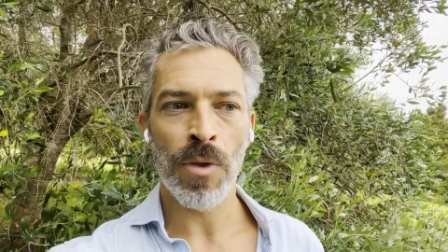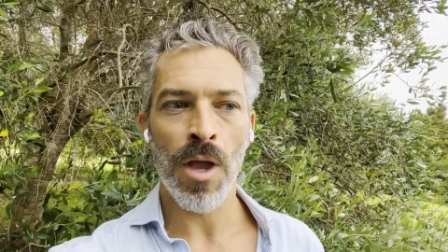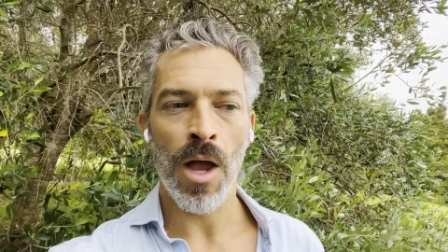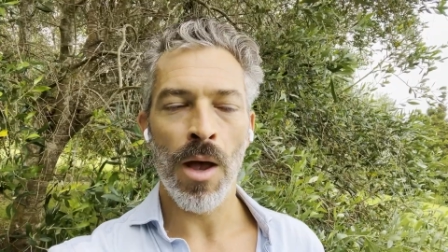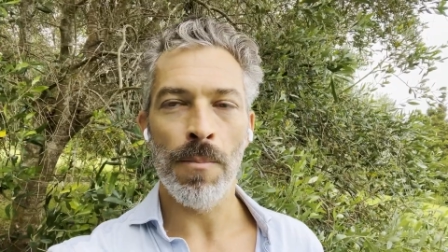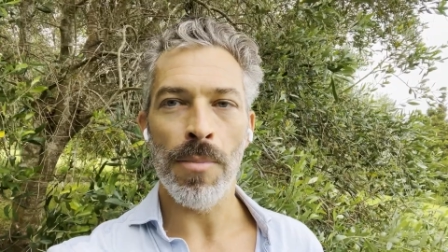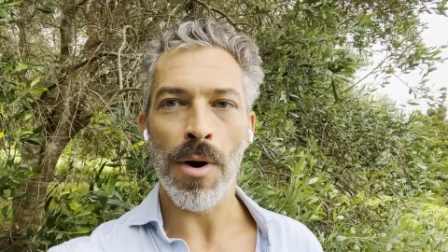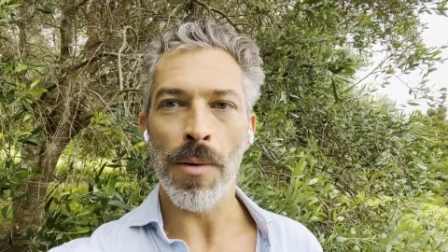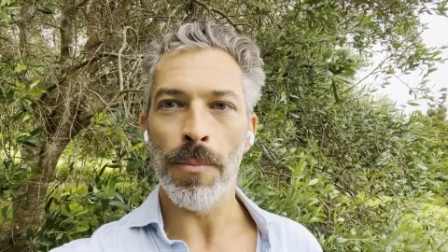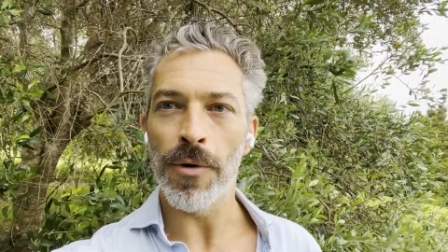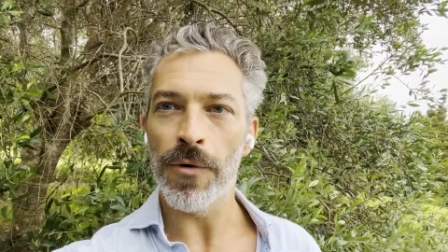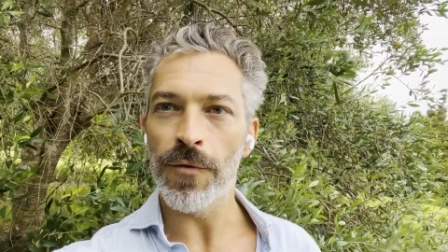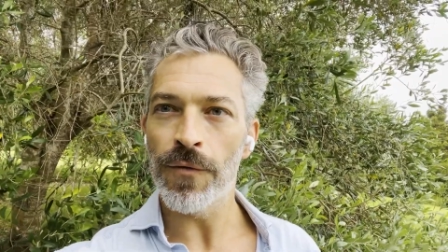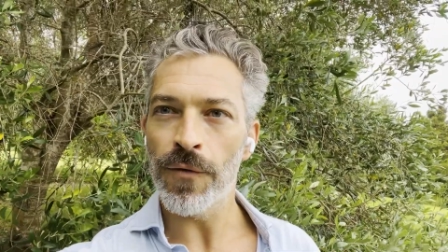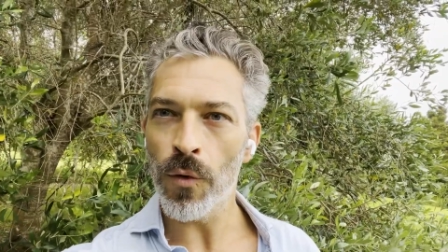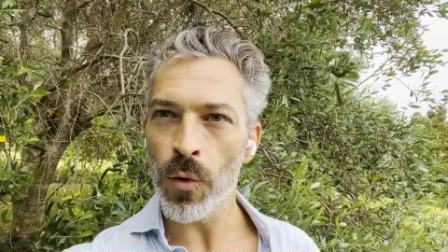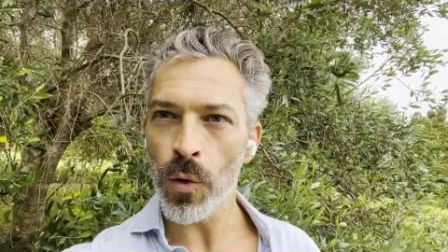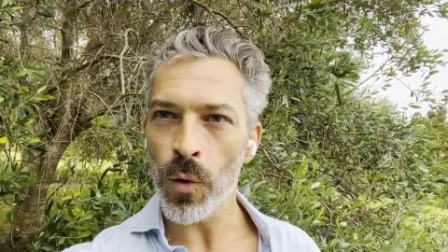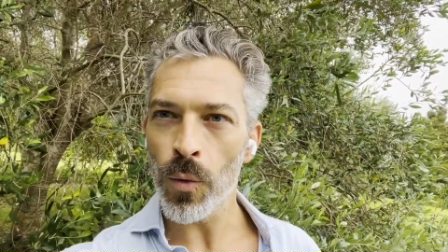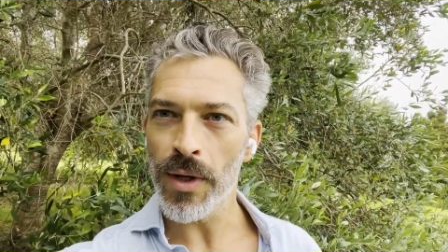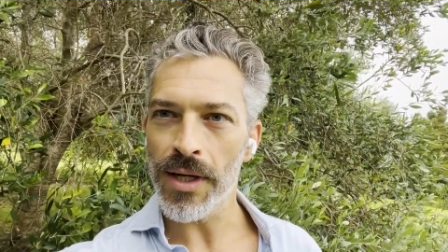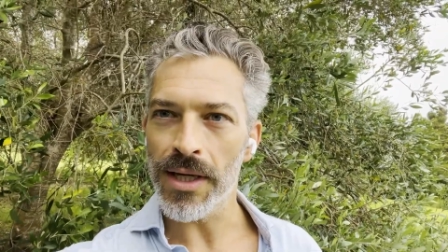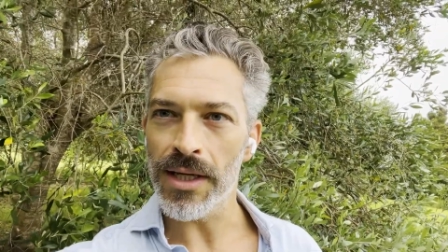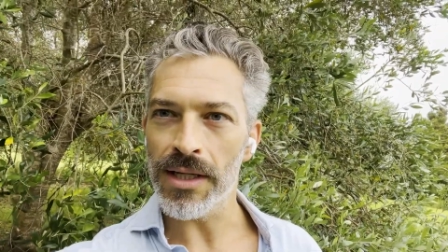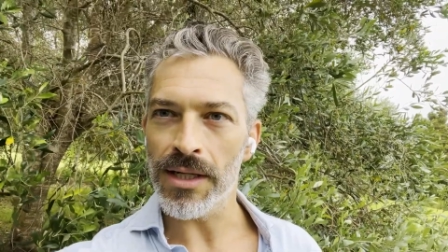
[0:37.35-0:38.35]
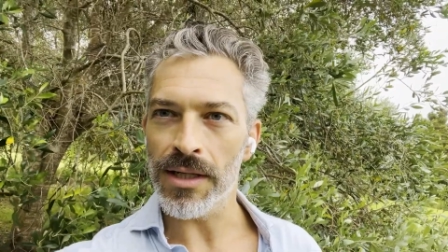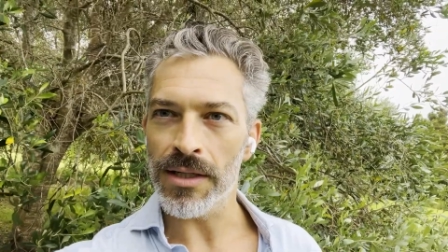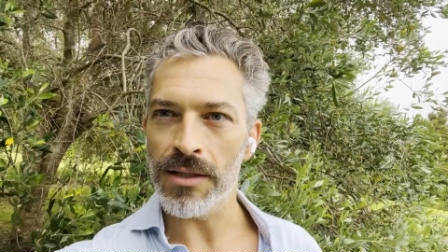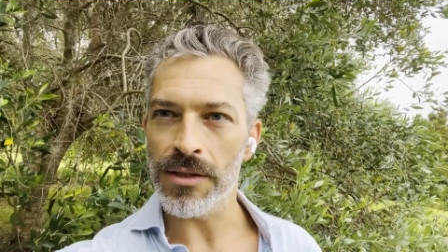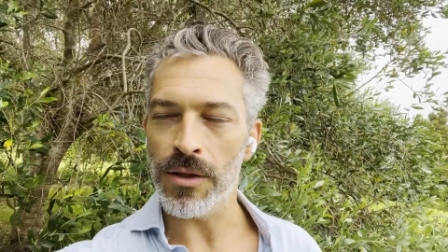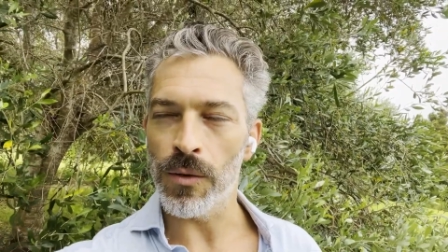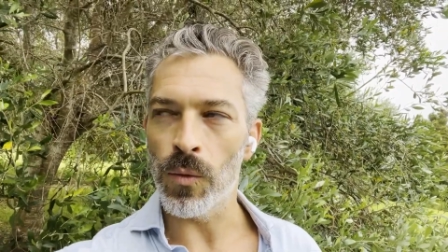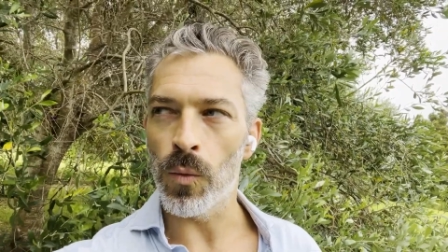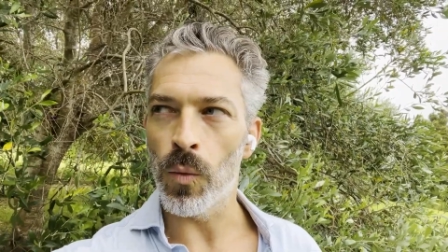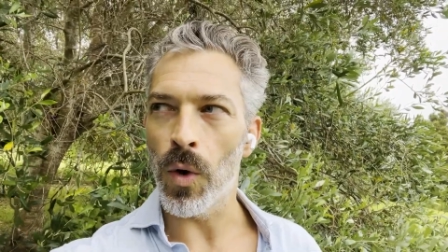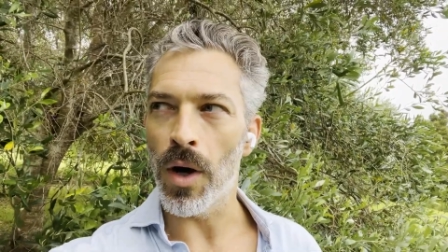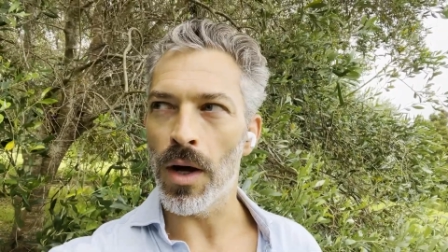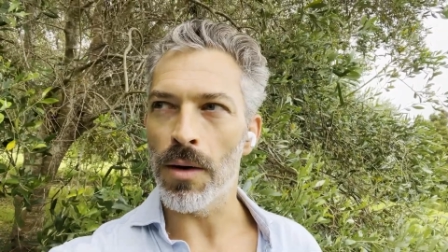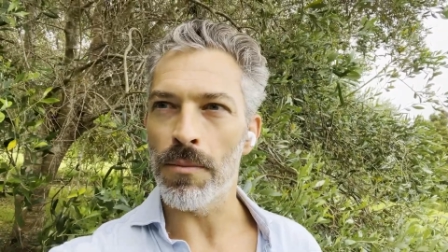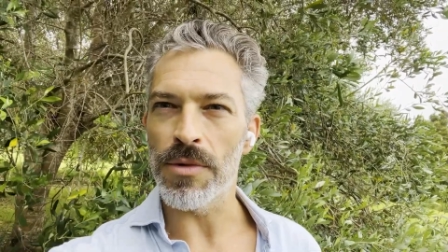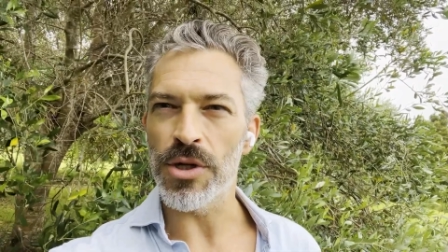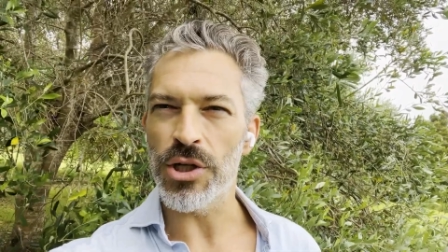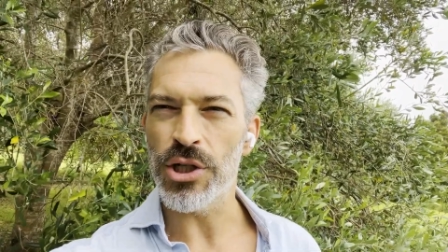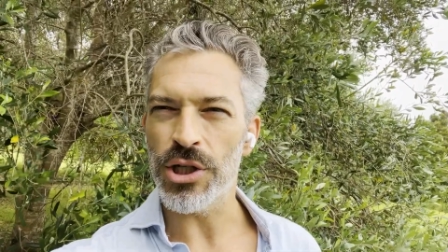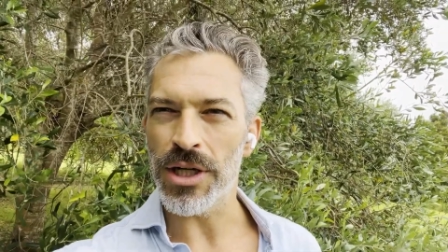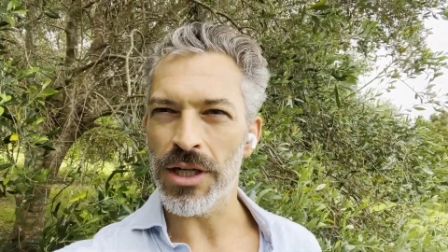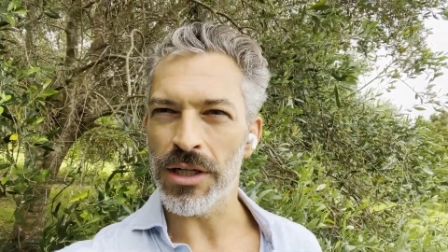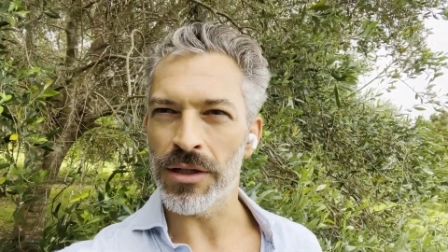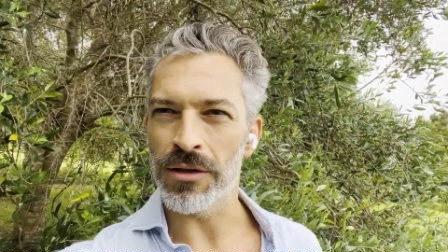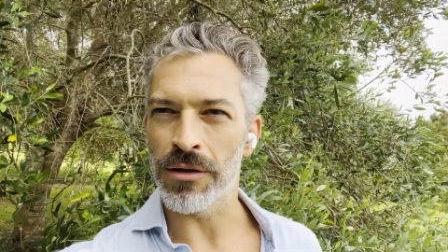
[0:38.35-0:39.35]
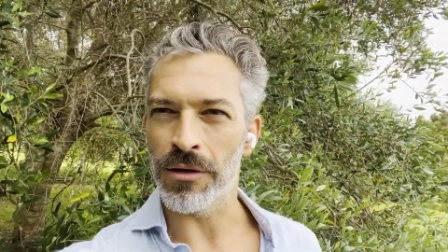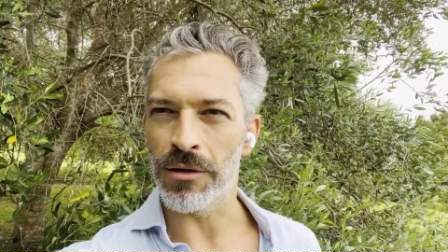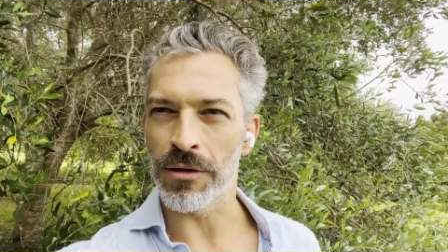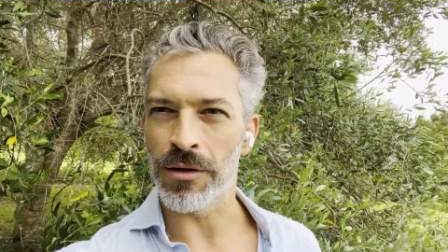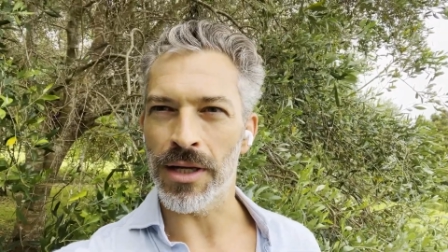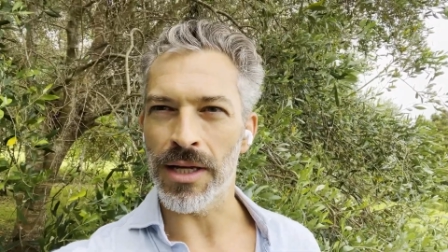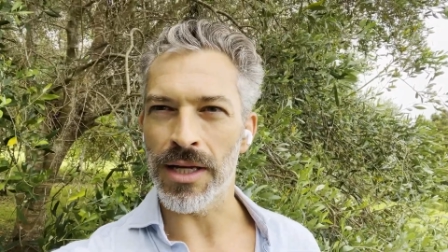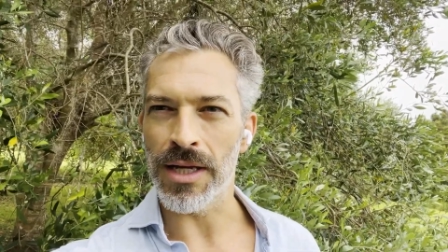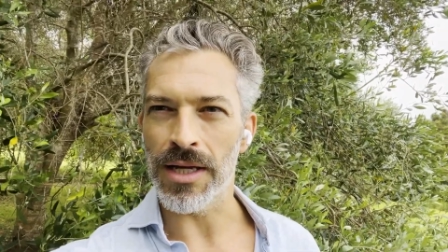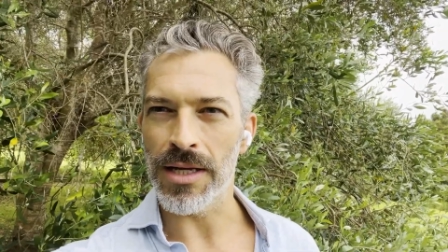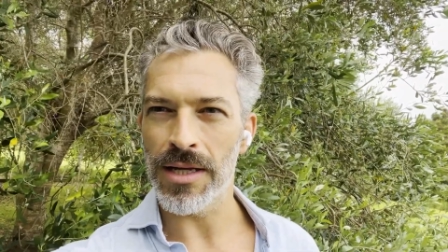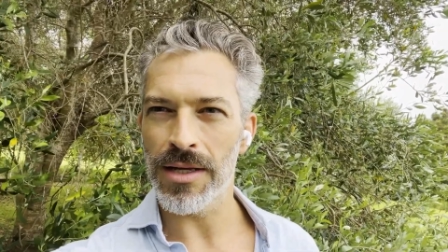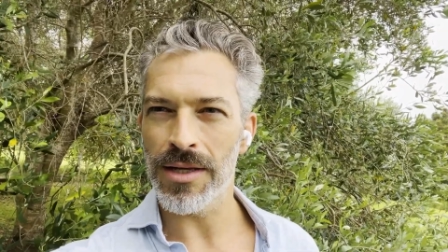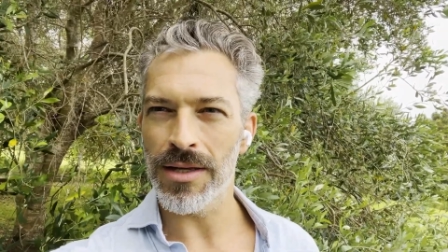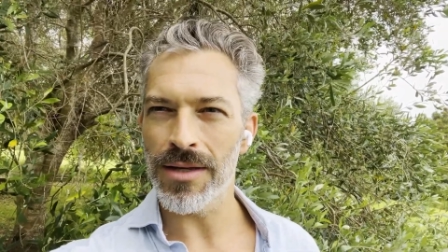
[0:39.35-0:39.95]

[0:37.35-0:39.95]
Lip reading: But before we get into what machine learning